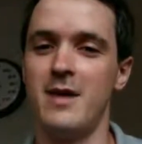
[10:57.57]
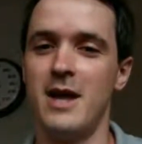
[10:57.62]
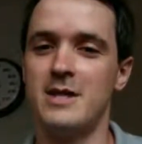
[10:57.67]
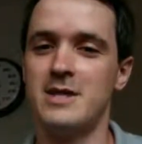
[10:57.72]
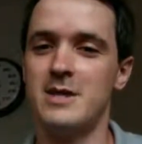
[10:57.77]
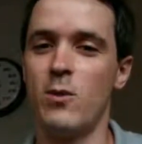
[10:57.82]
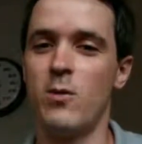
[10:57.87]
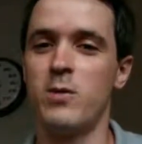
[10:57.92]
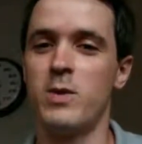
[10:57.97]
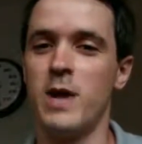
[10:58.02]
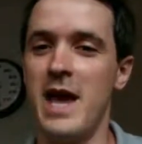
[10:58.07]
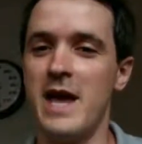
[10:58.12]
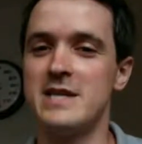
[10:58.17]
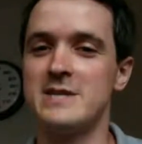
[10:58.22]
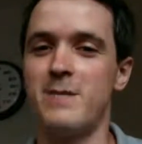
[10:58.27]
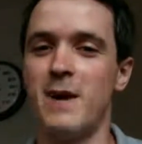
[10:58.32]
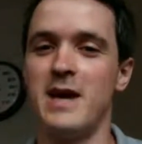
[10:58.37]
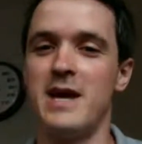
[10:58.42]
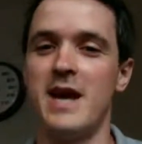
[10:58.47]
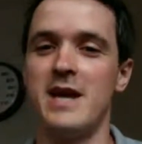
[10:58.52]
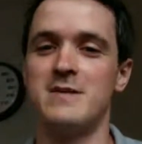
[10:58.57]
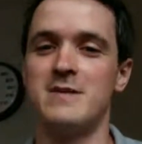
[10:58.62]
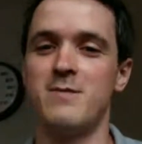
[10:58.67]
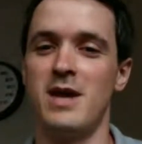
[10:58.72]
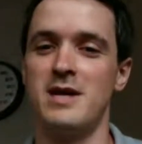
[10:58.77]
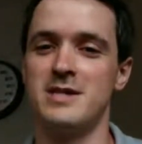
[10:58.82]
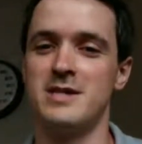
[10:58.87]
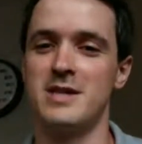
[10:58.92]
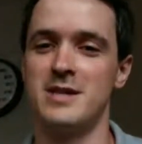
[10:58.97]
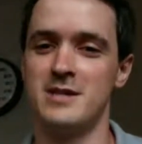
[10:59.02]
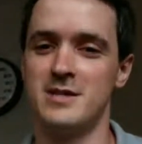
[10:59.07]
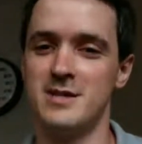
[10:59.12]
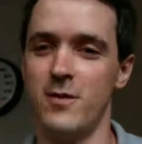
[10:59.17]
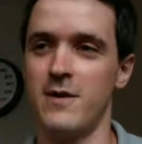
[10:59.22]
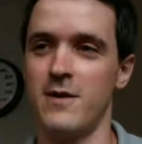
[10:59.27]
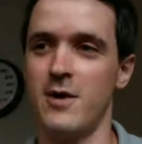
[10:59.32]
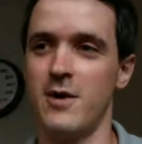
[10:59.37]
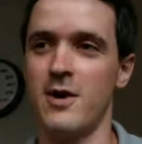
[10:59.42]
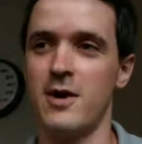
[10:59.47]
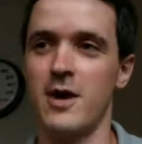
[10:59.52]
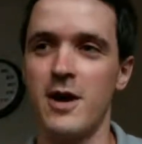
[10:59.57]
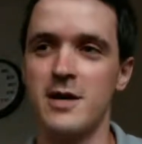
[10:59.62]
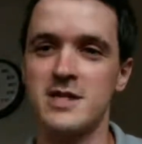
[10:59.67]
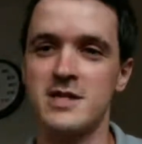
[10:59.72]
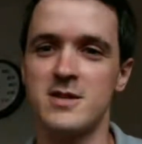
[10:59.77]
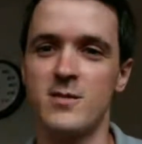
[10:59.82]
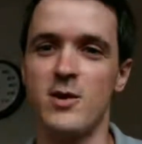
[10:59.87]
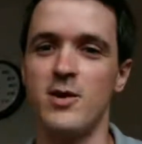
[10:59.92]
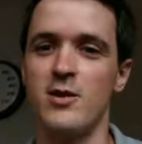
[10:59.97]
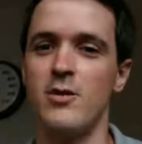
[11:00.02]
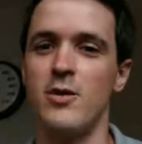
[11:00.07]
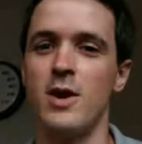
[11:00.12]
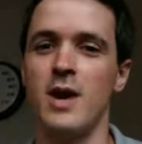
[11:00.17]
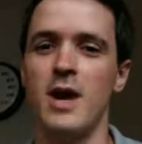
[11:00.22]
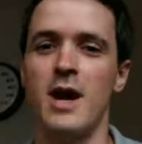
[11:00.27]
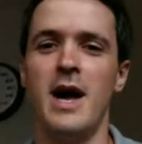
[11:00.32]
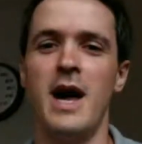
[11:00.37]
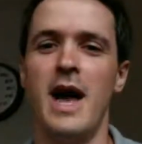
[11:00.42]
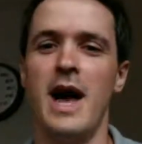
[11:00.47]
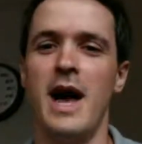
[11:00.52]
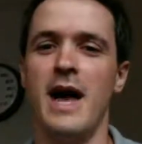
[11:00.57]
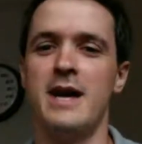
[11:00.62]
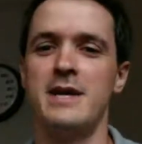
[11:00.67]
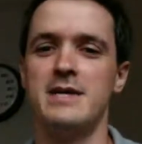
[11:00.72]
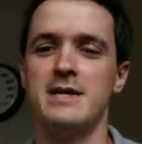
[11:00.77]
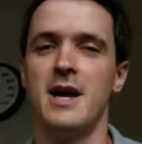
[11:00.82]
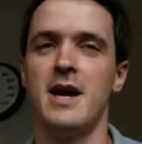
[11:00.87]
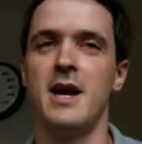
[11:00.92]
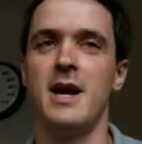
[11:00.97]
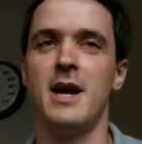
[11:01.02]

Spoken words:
It's a case-by-case basis. So if you're a customer who has